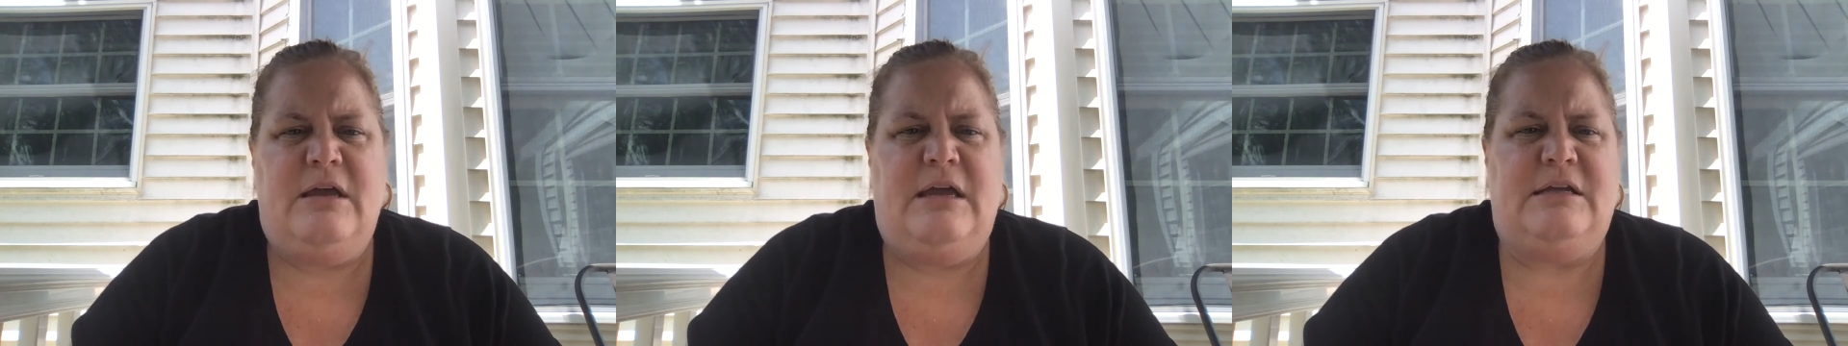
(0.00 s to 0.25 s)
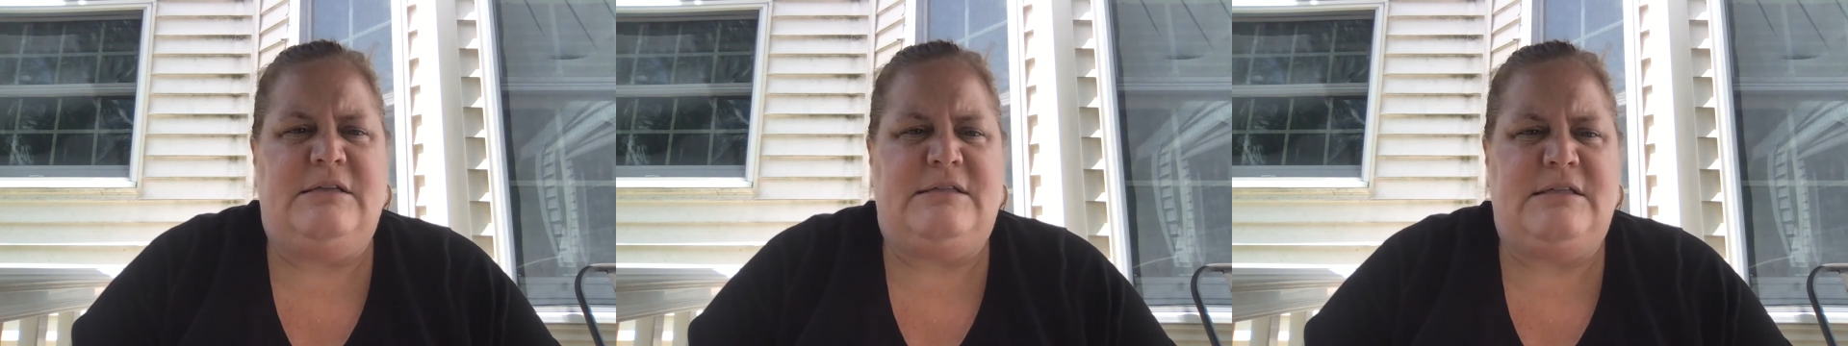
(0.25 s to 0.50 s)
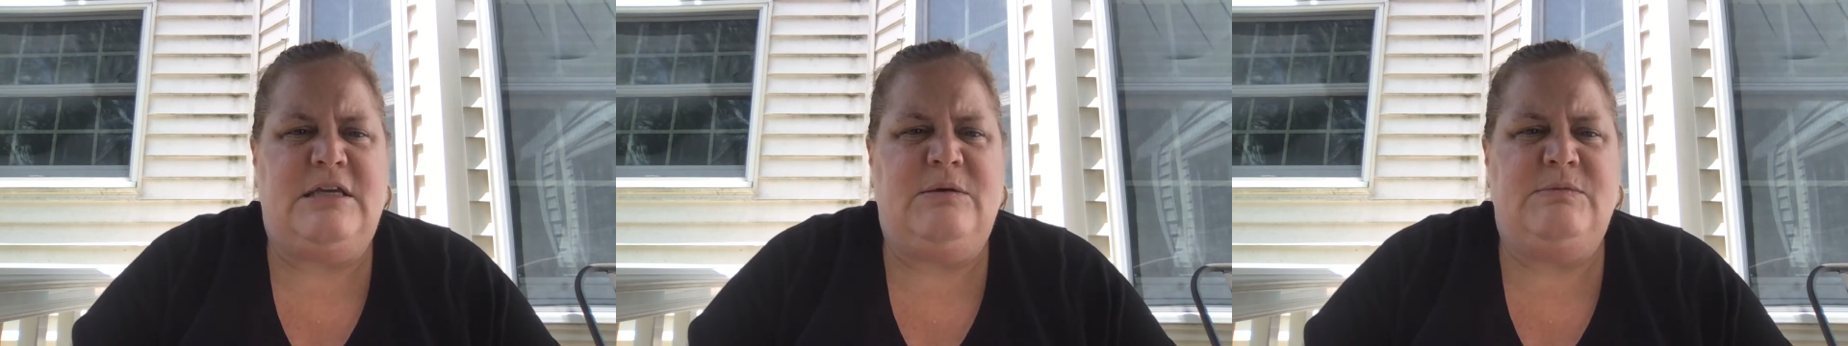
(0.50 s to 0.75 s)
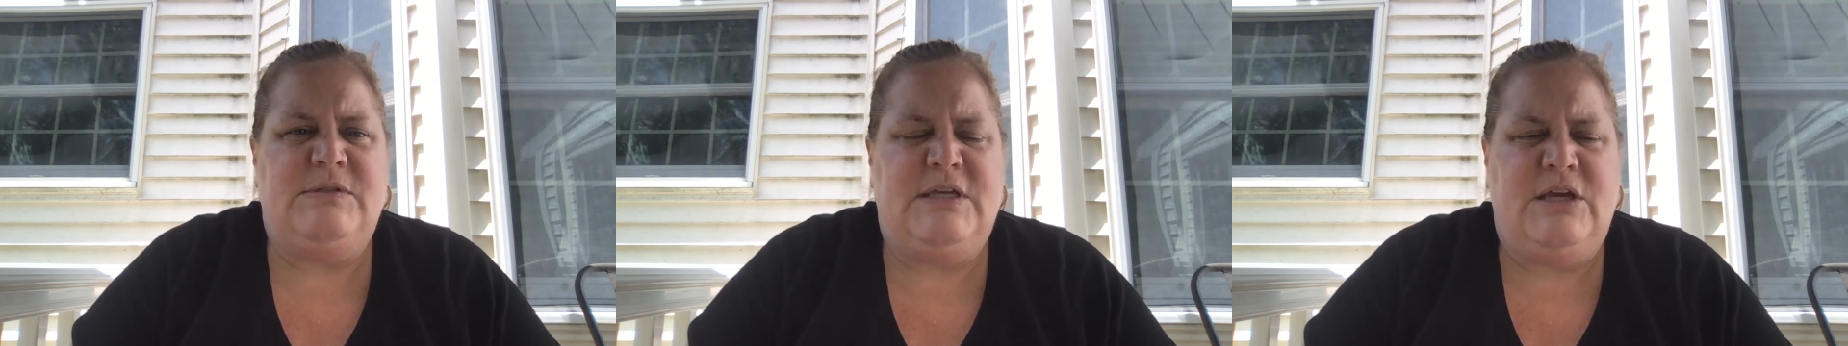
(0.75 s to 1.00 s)
It
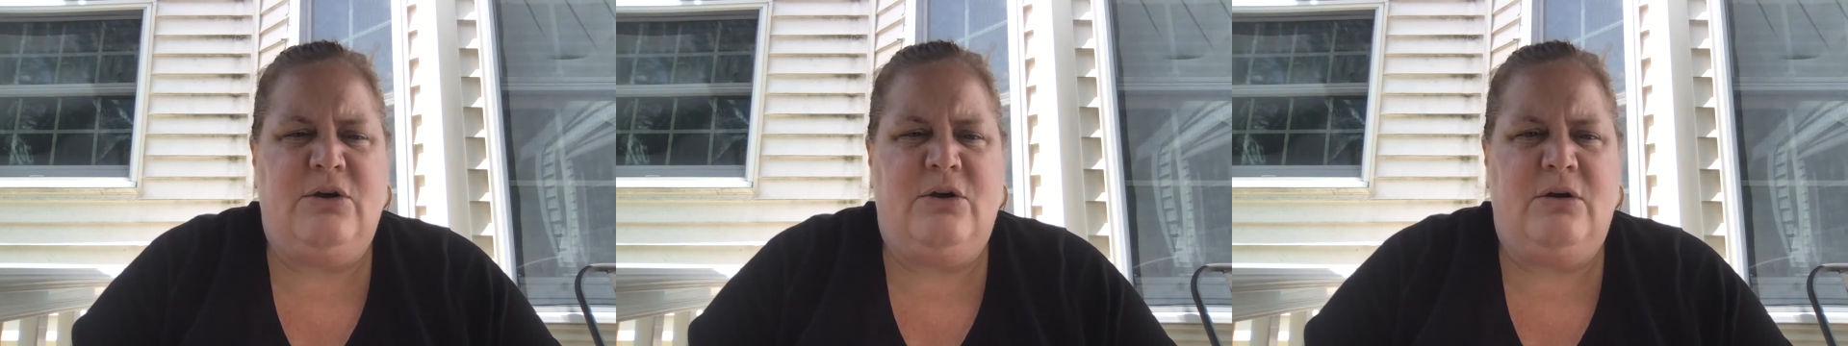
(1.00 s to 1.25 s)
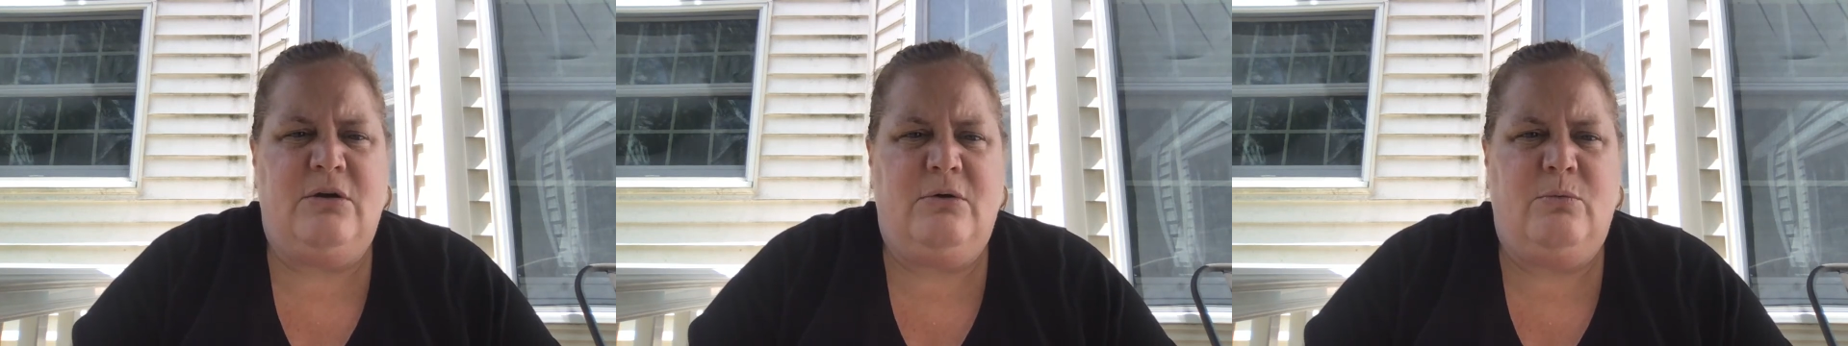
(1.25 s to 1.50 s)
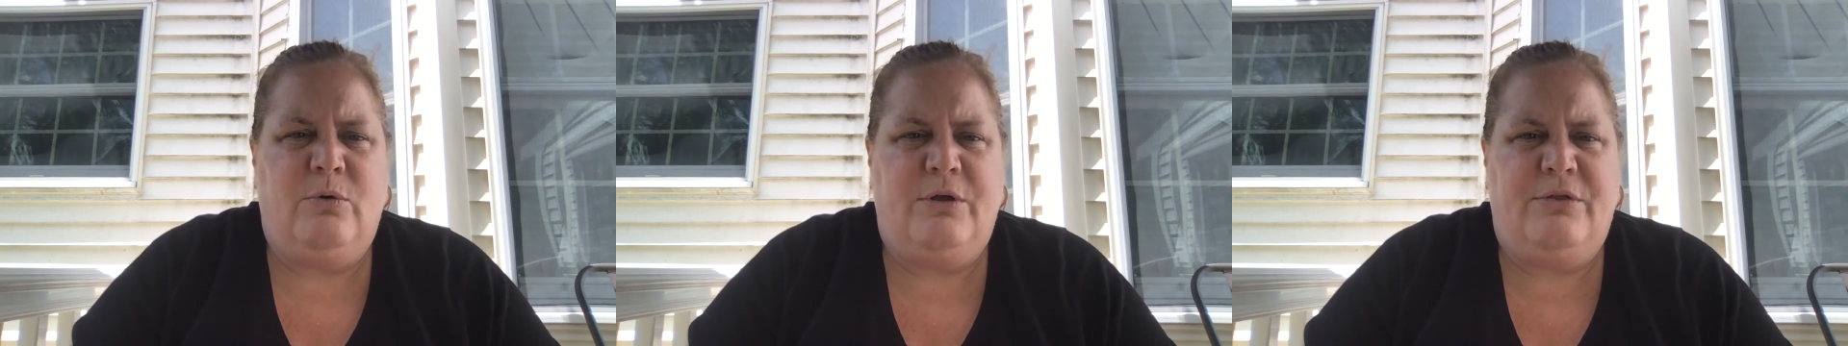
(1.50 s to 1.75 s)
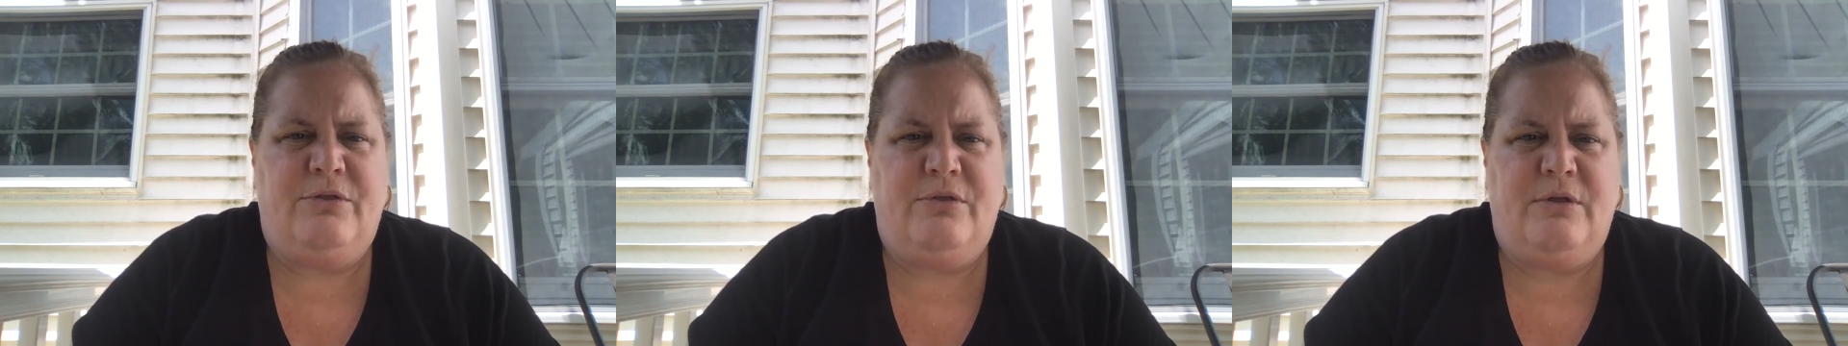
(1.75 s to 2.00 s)
seems here
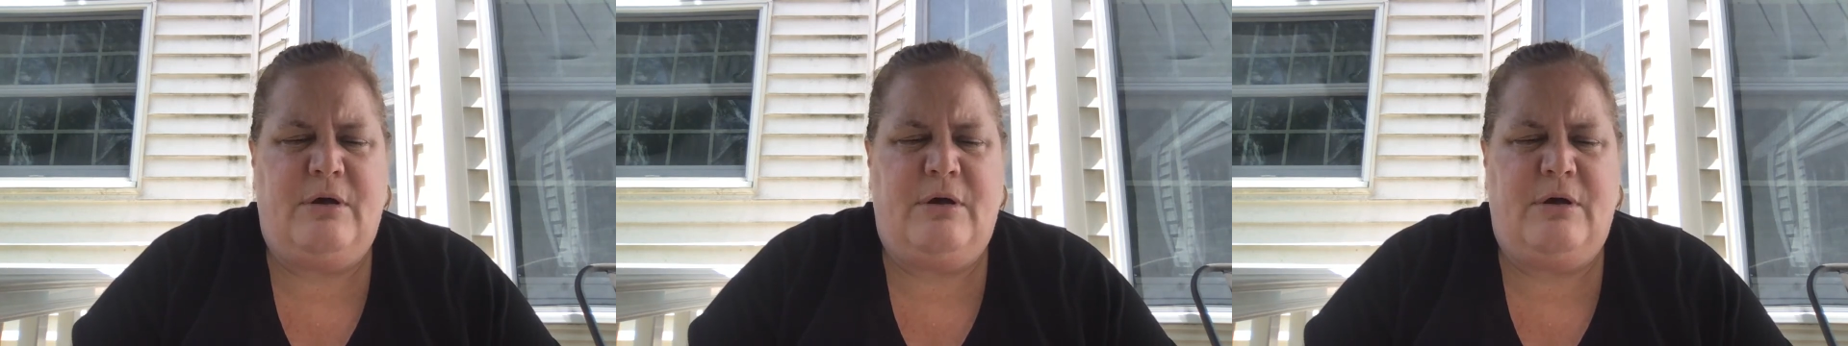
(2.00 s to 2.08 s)
with